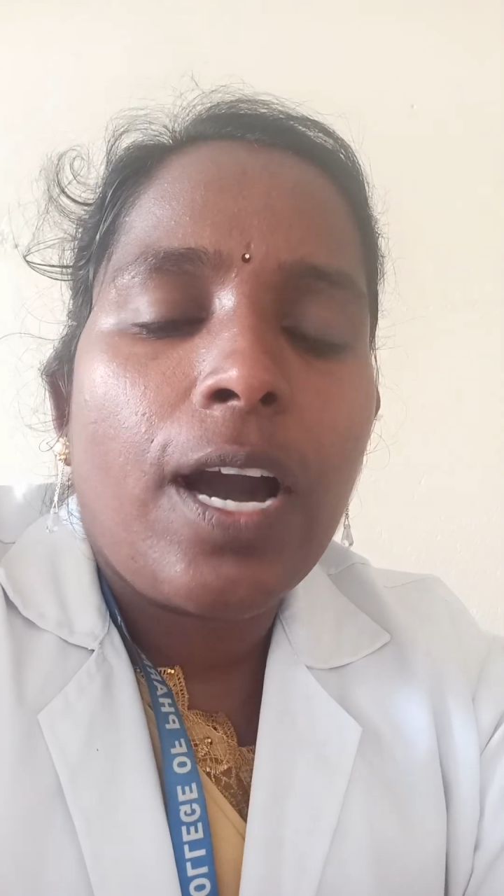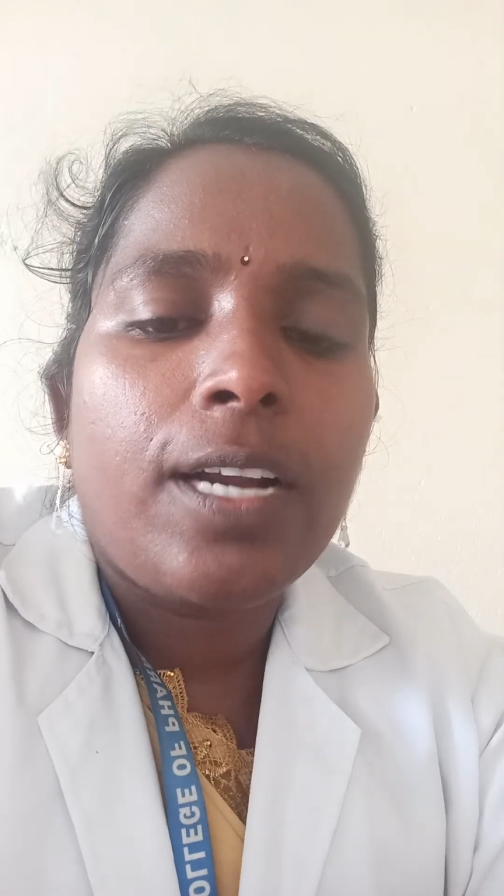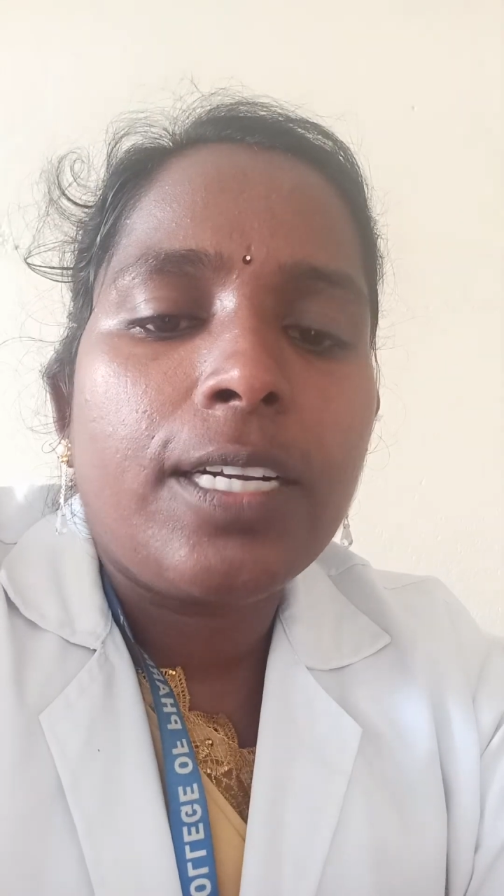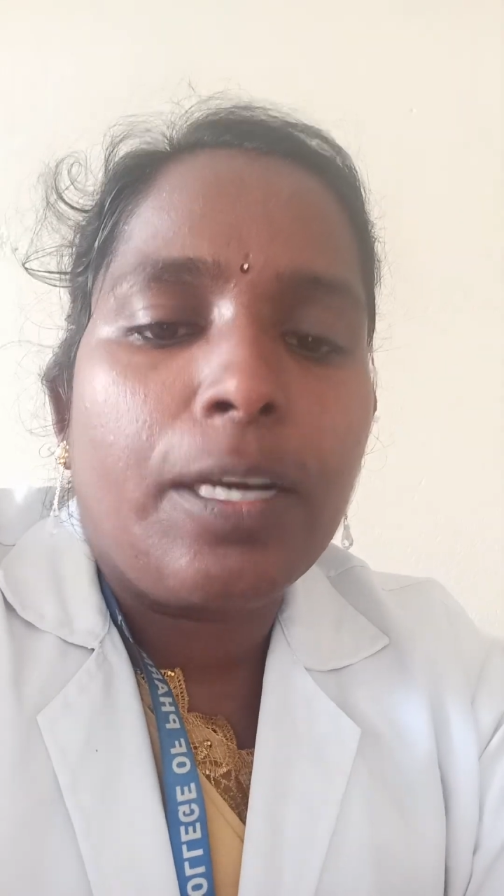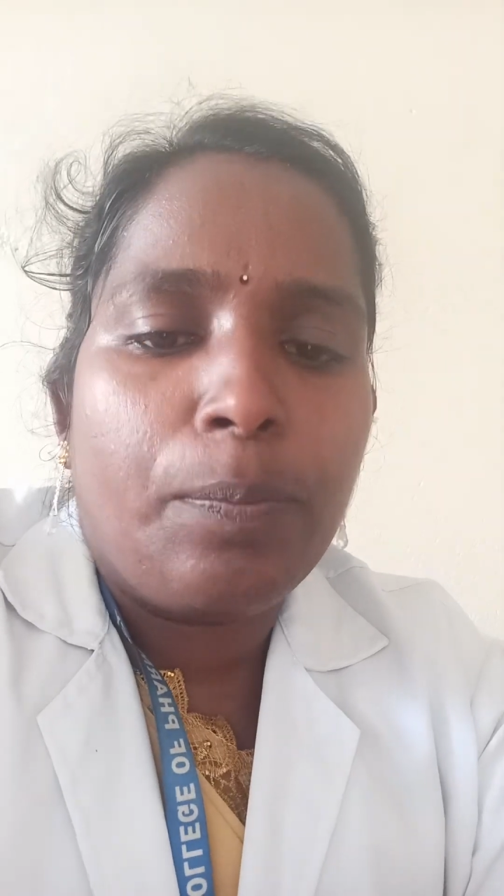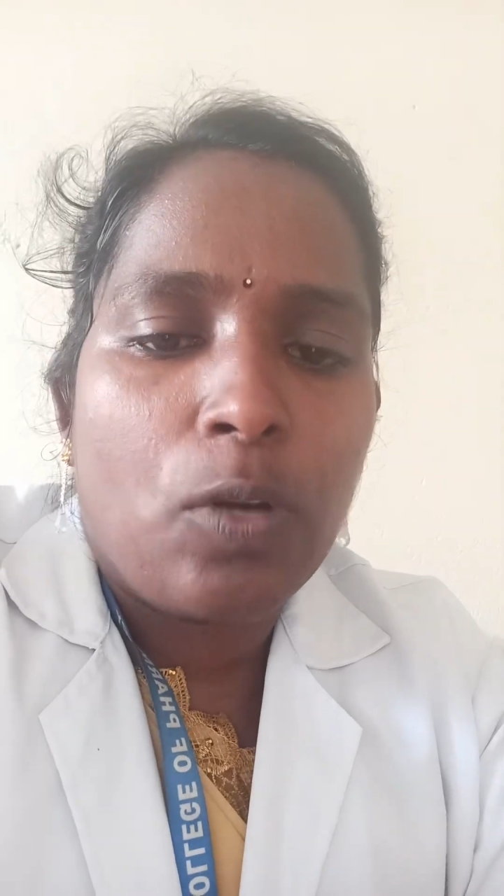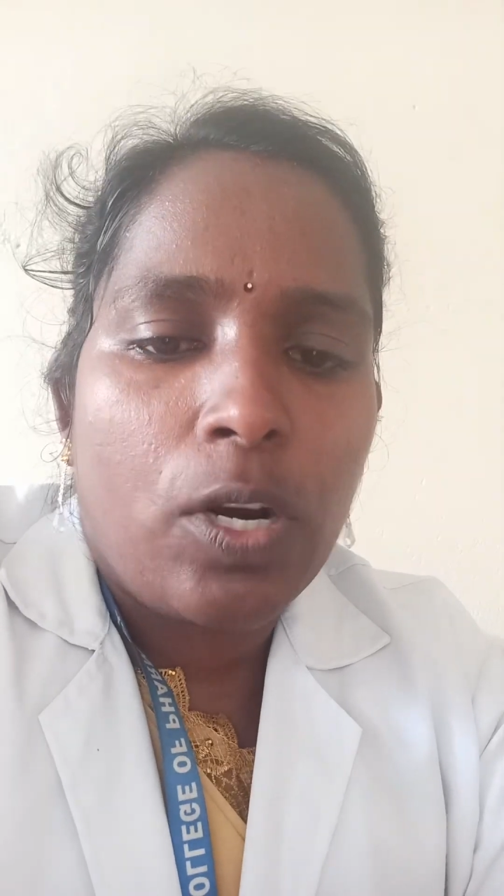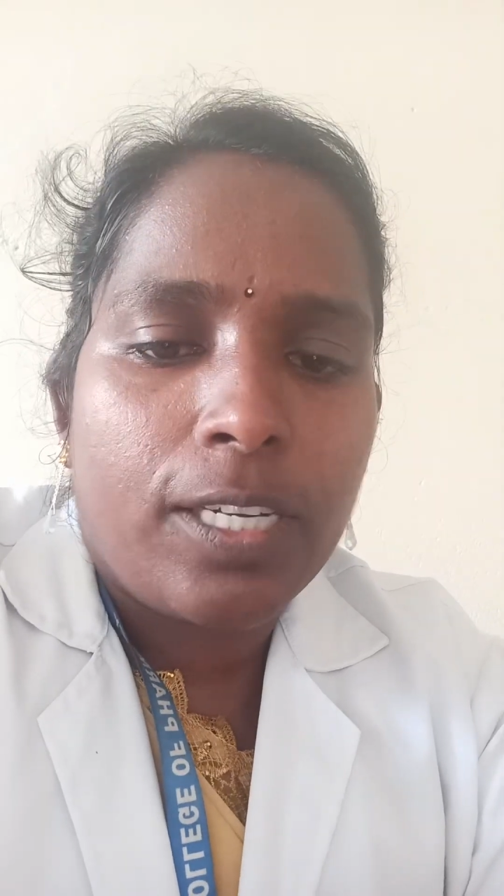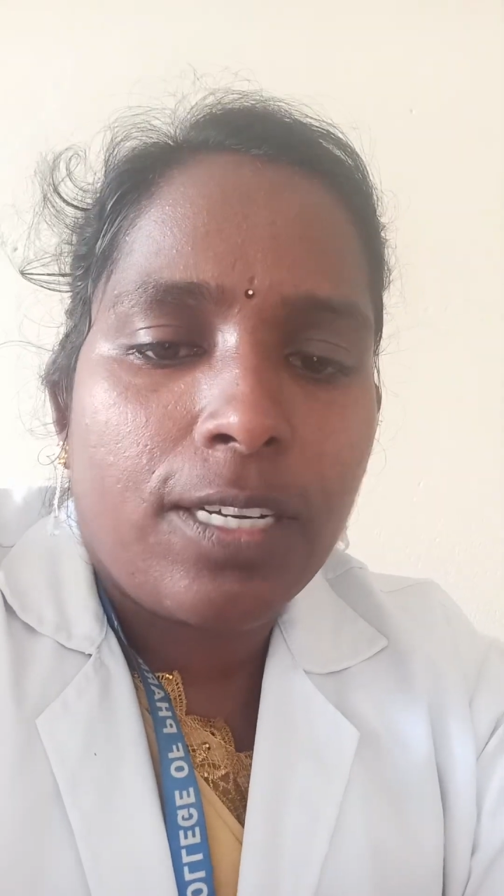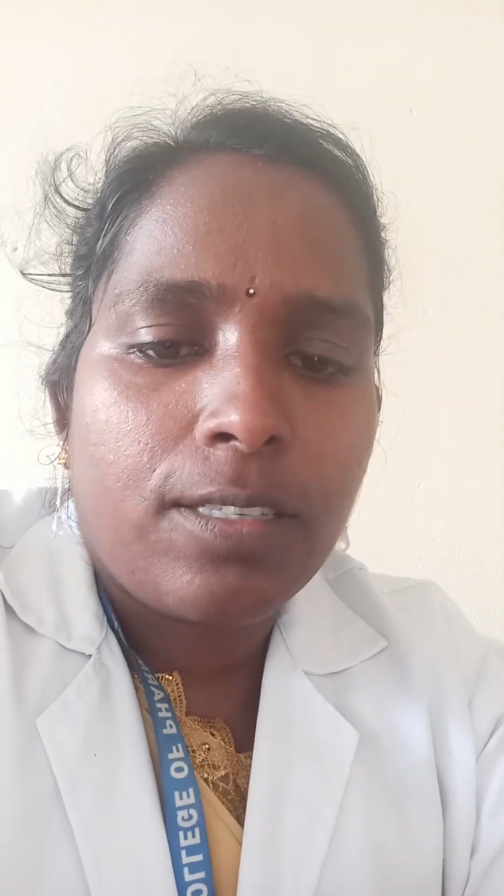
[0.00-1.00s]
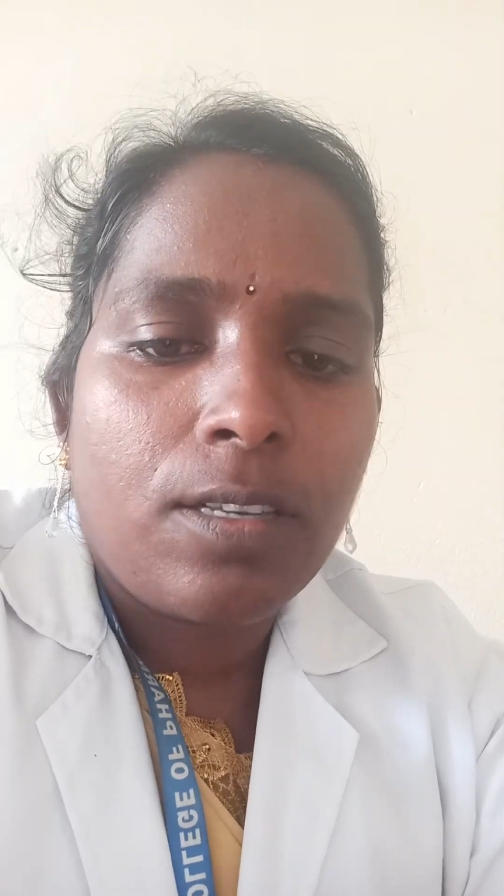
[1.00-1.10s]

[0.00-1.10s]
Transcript: and hypnotics.